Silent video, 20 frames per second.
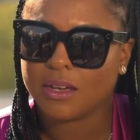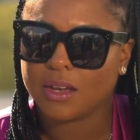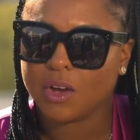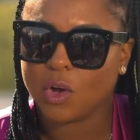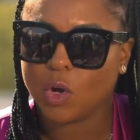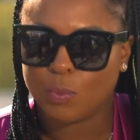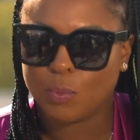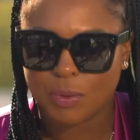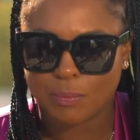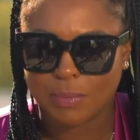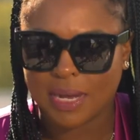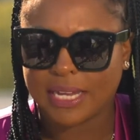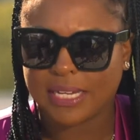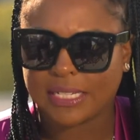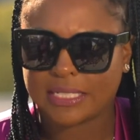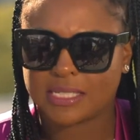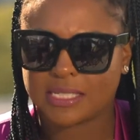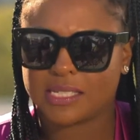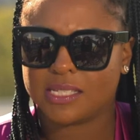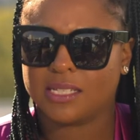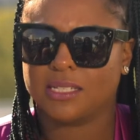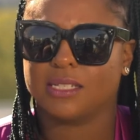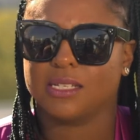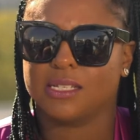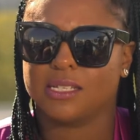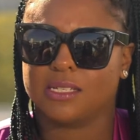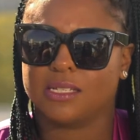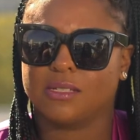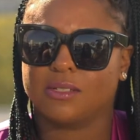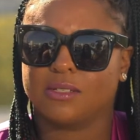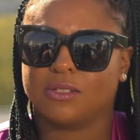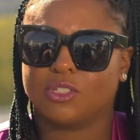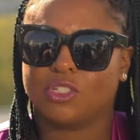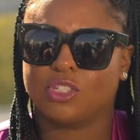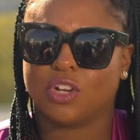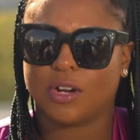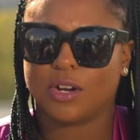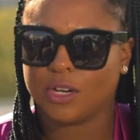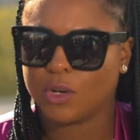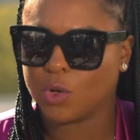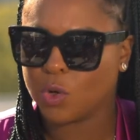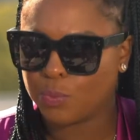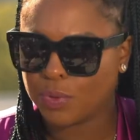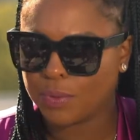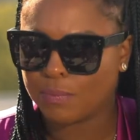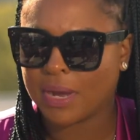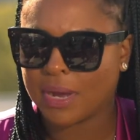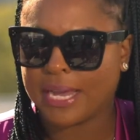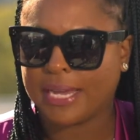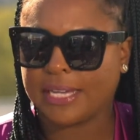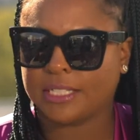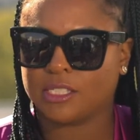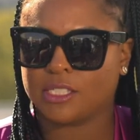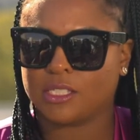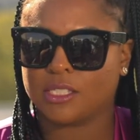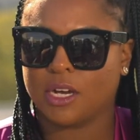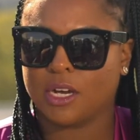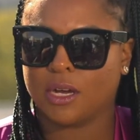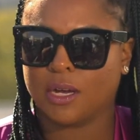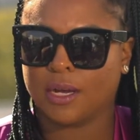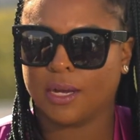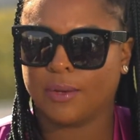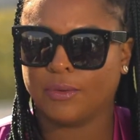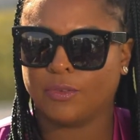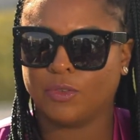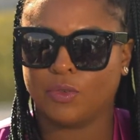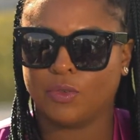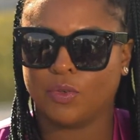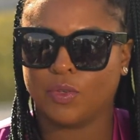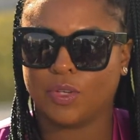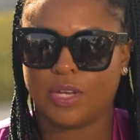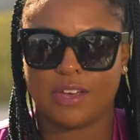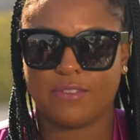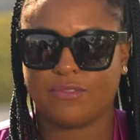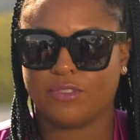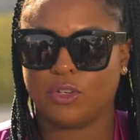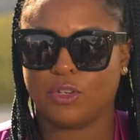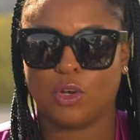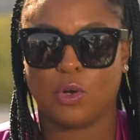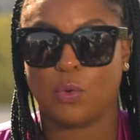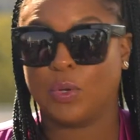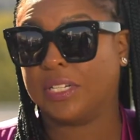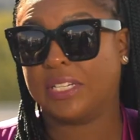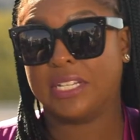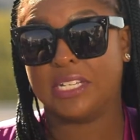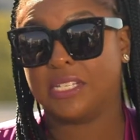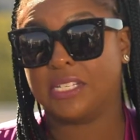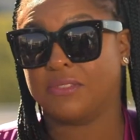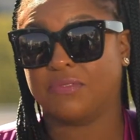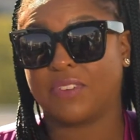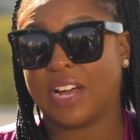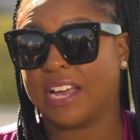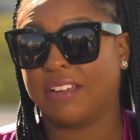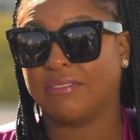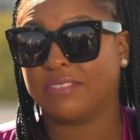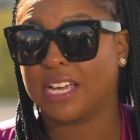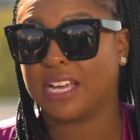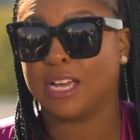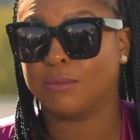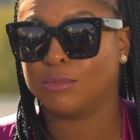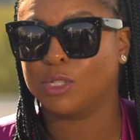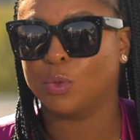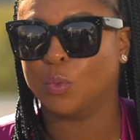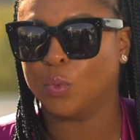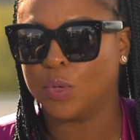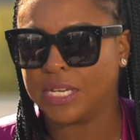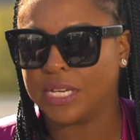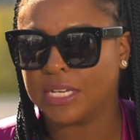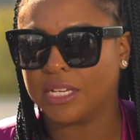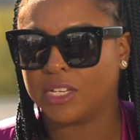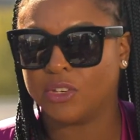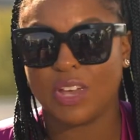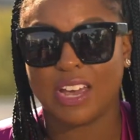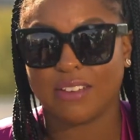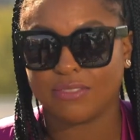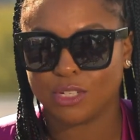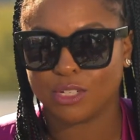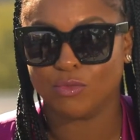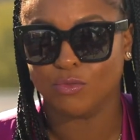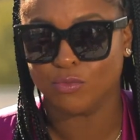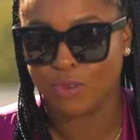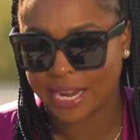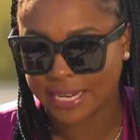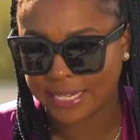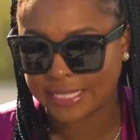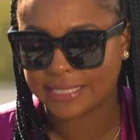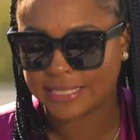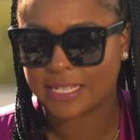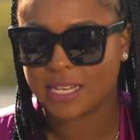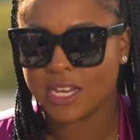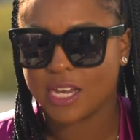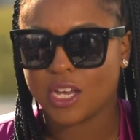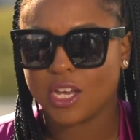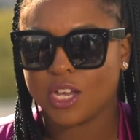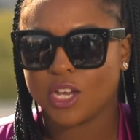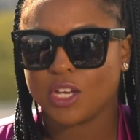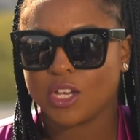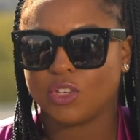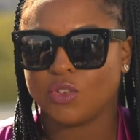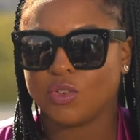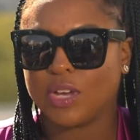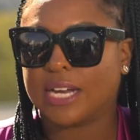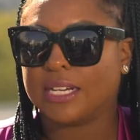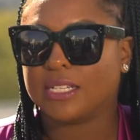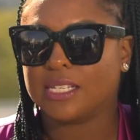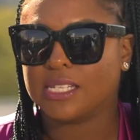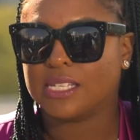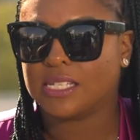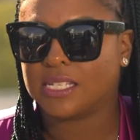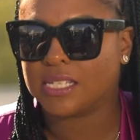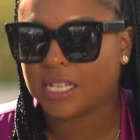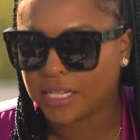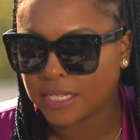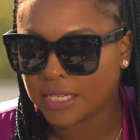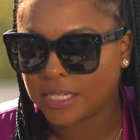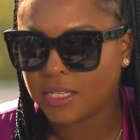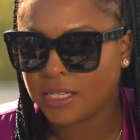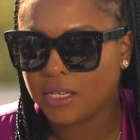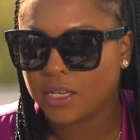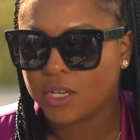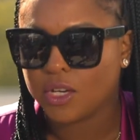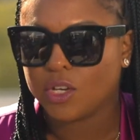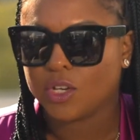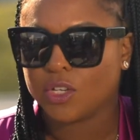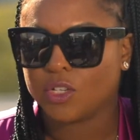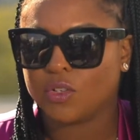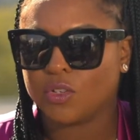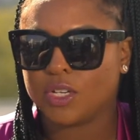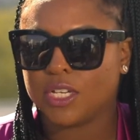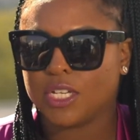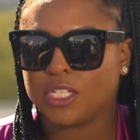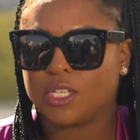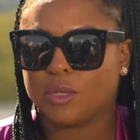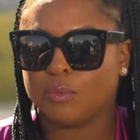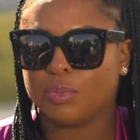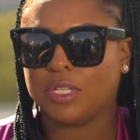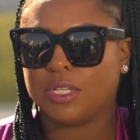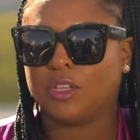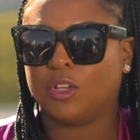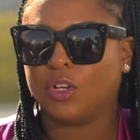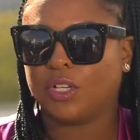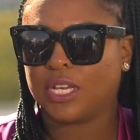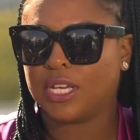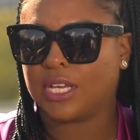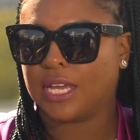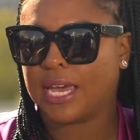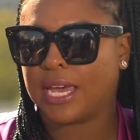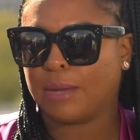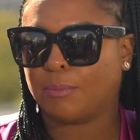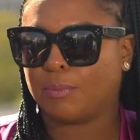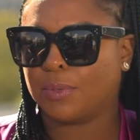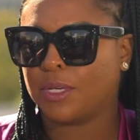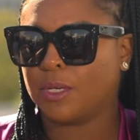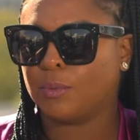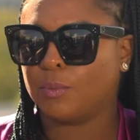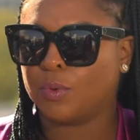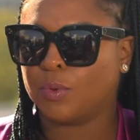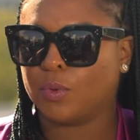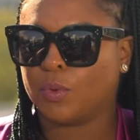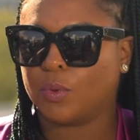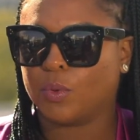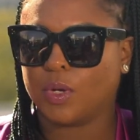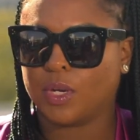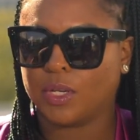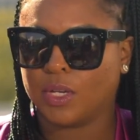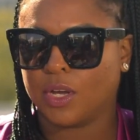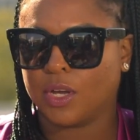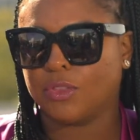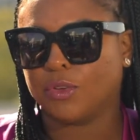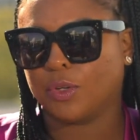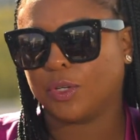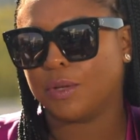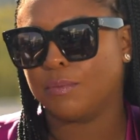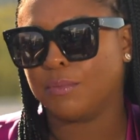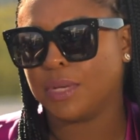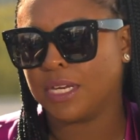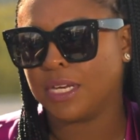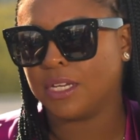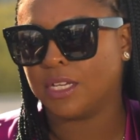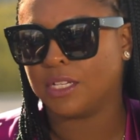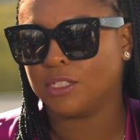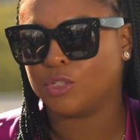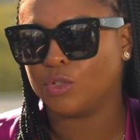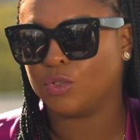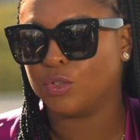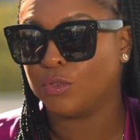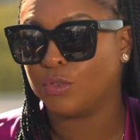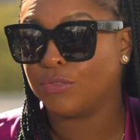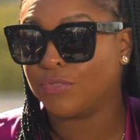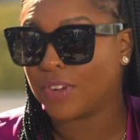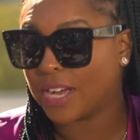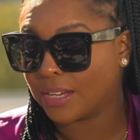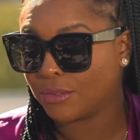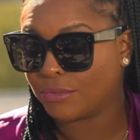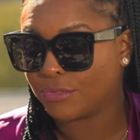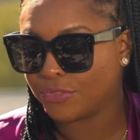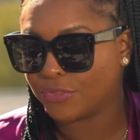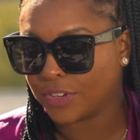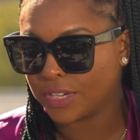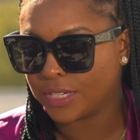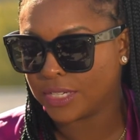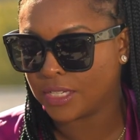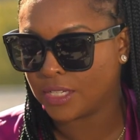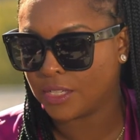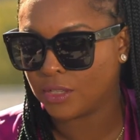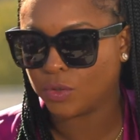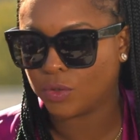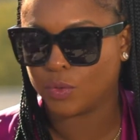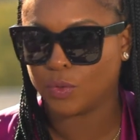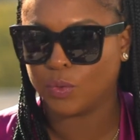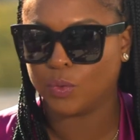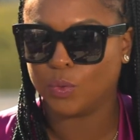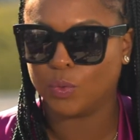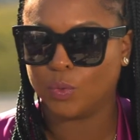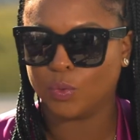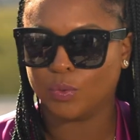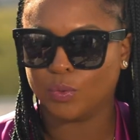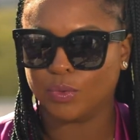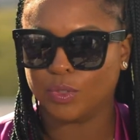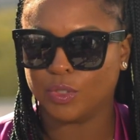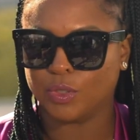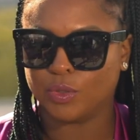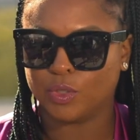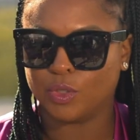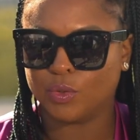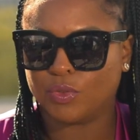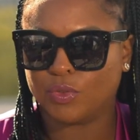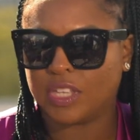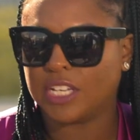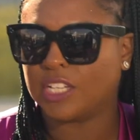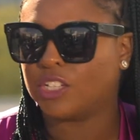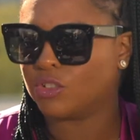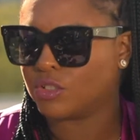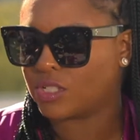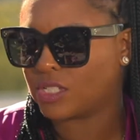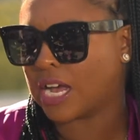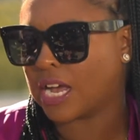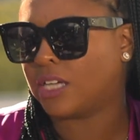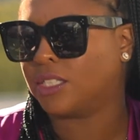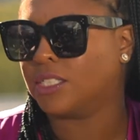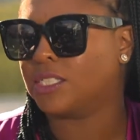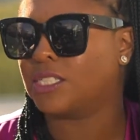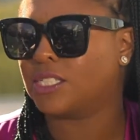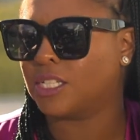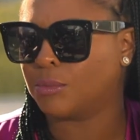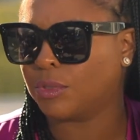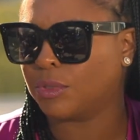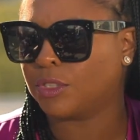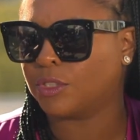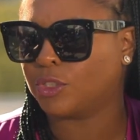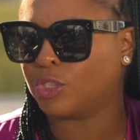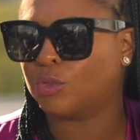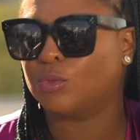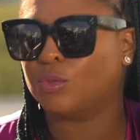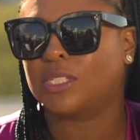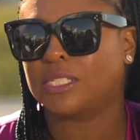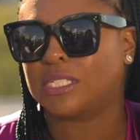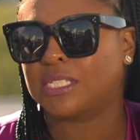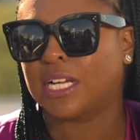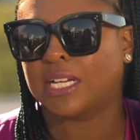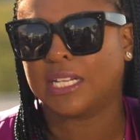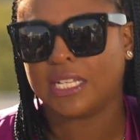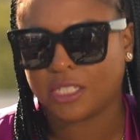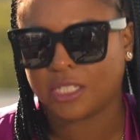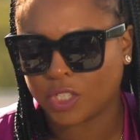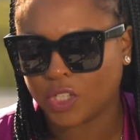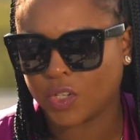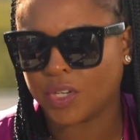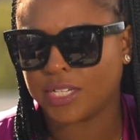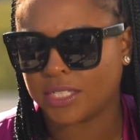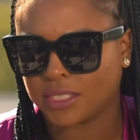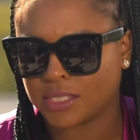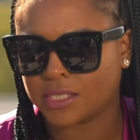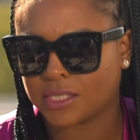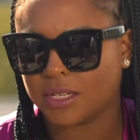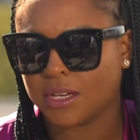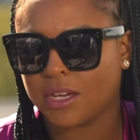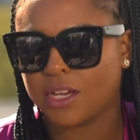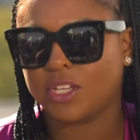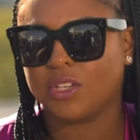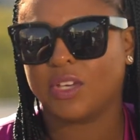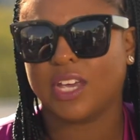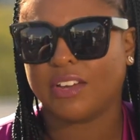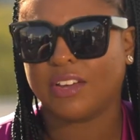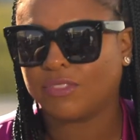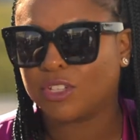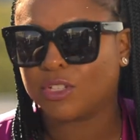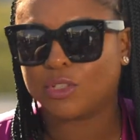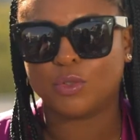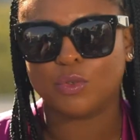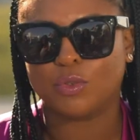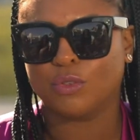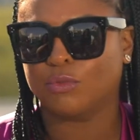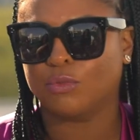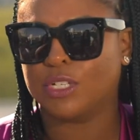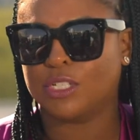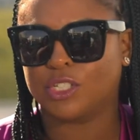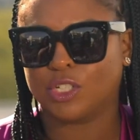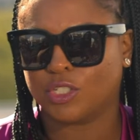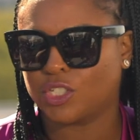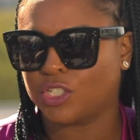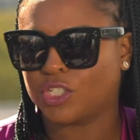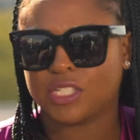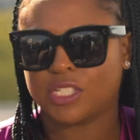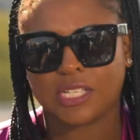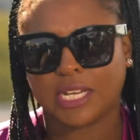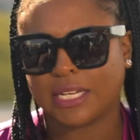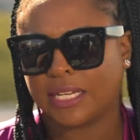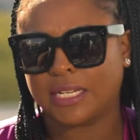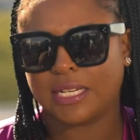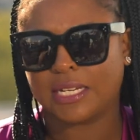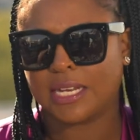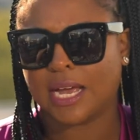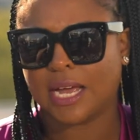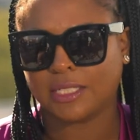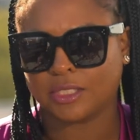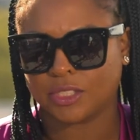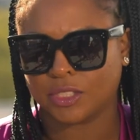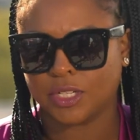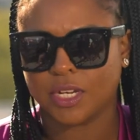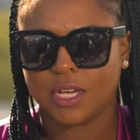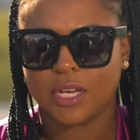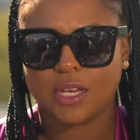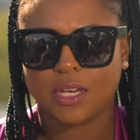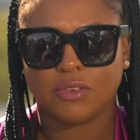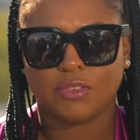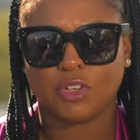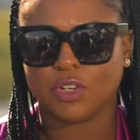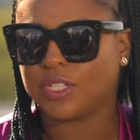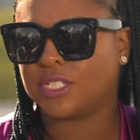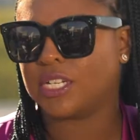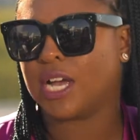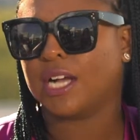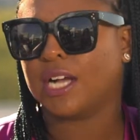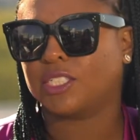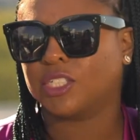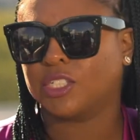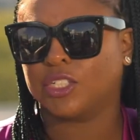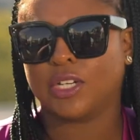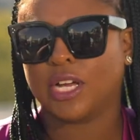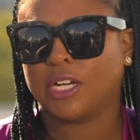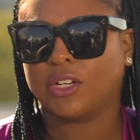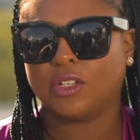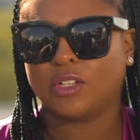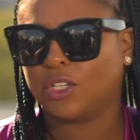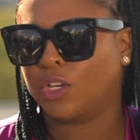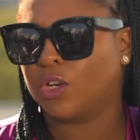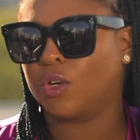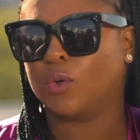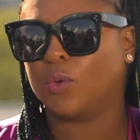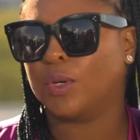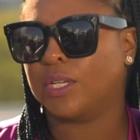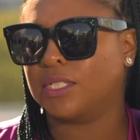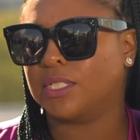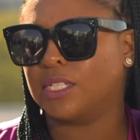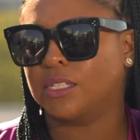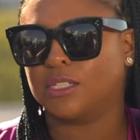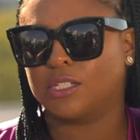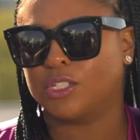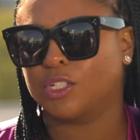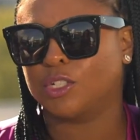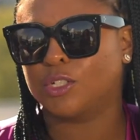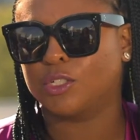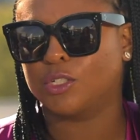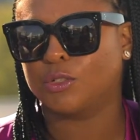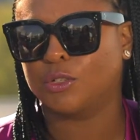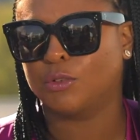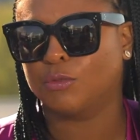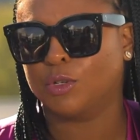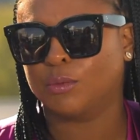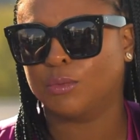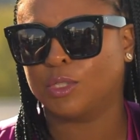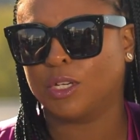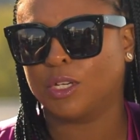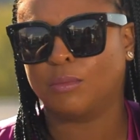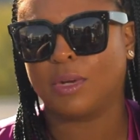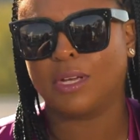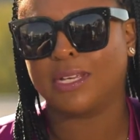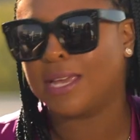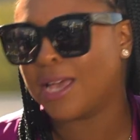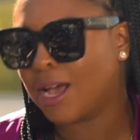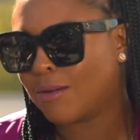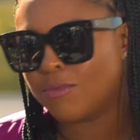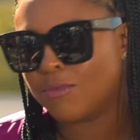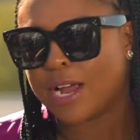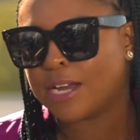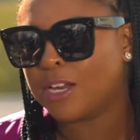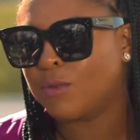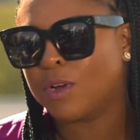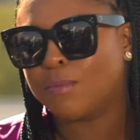Open mics. start at open mics. You have to go at least 5 times a week. You have to write. You got to study. You need to be looking at people and other comedians who you find funny, who you think your style is similar to. Study the greats. You have to do the research. It's just like any doctor. You're a doctor. You're not going to go into the surgery room talking about, yeah, I'm ready.